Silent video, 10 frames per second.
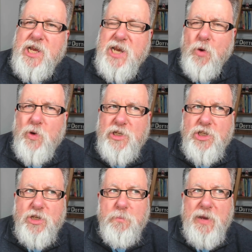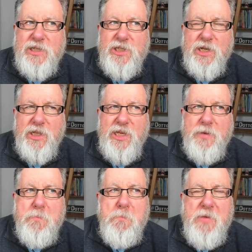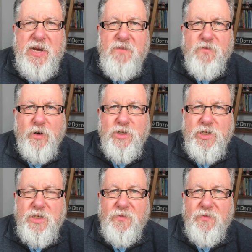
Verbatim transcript: Now, widgets are basically mini versions